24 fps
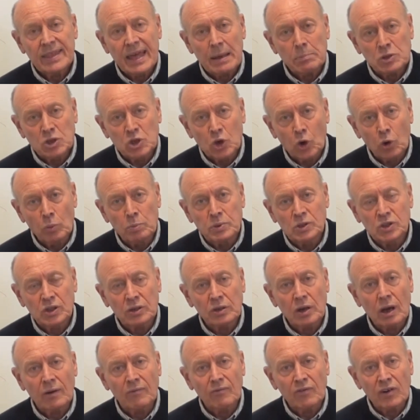the
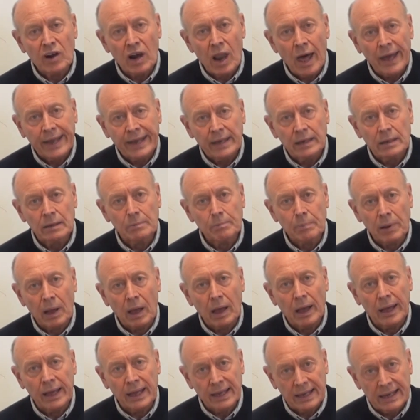absorption of light
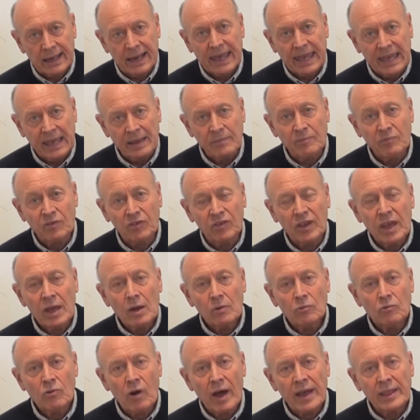by leaves,
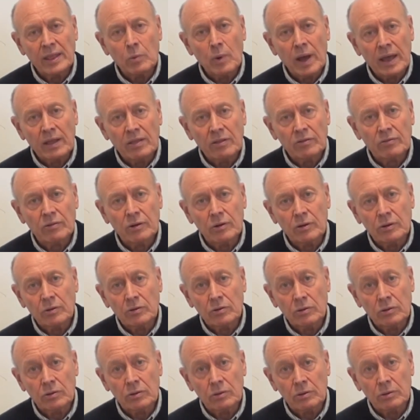right the way through
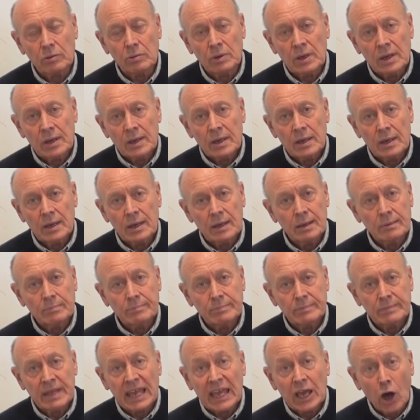to
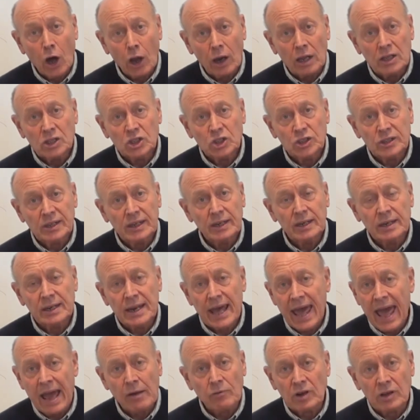ecology
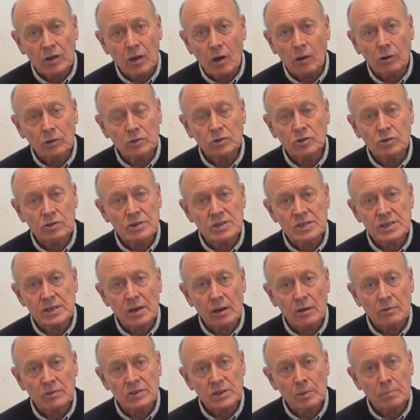and agriculture and
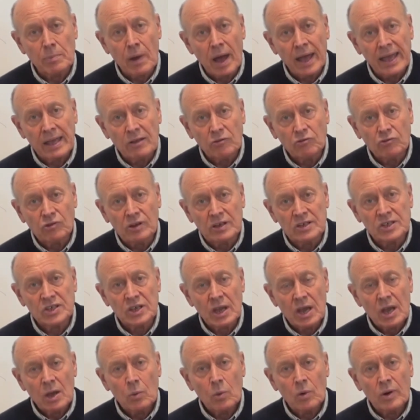so on. So my
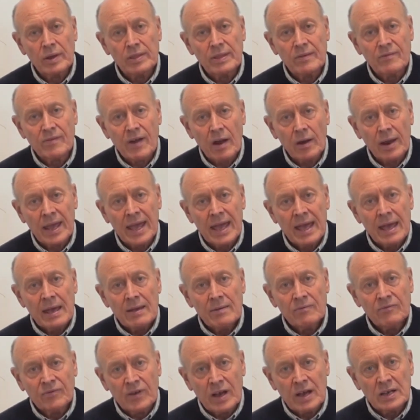interests were in the very
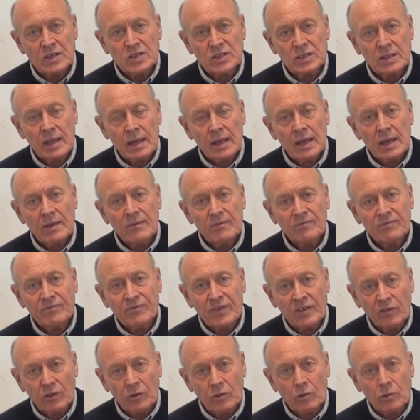first
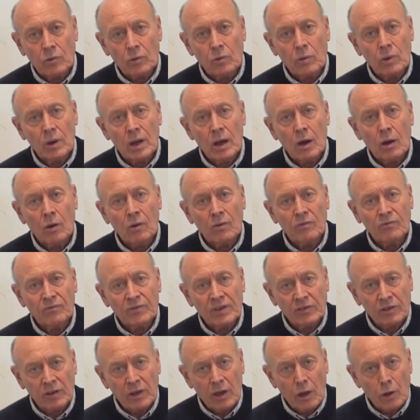physical or
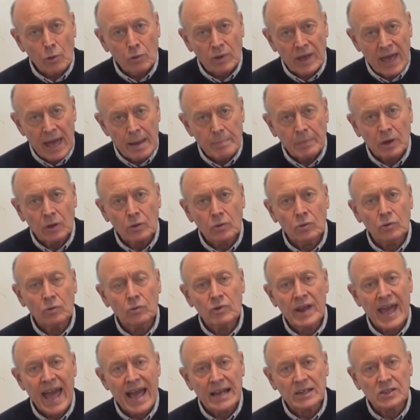physicochemical
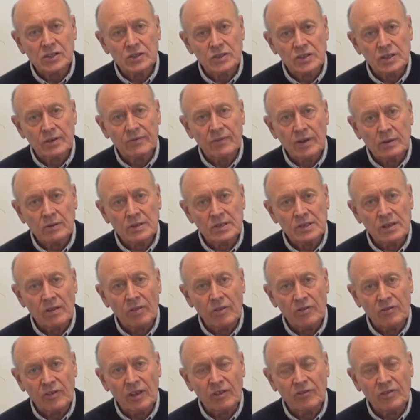reactions of
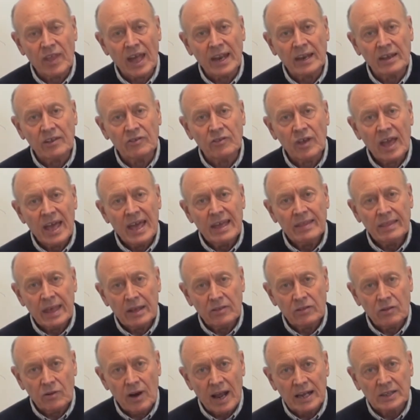photosynthesis, that is, the
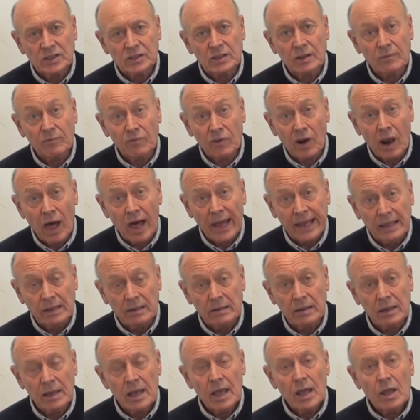interaction of
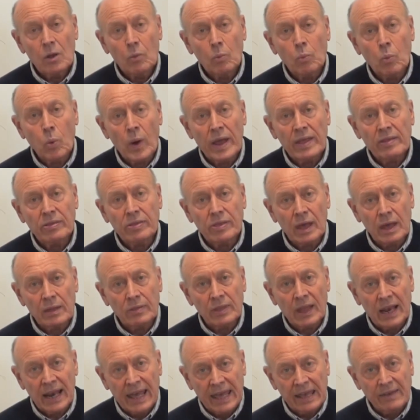light with
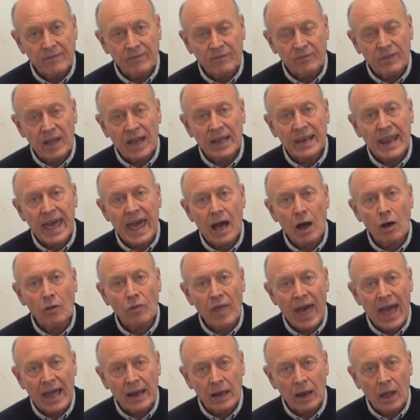the leaf and how
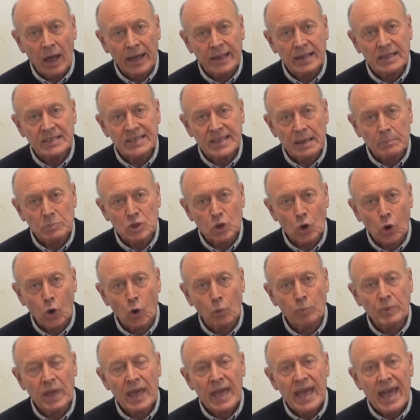that light is
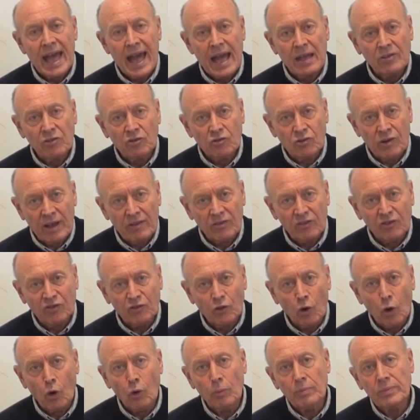absorbed and
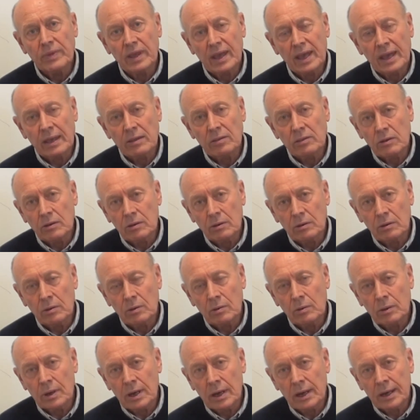transformed
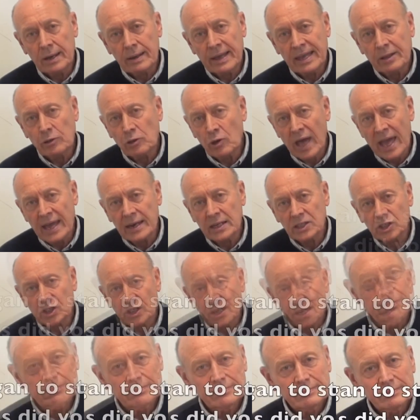into
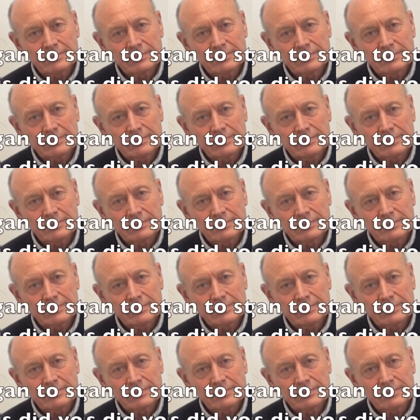energy.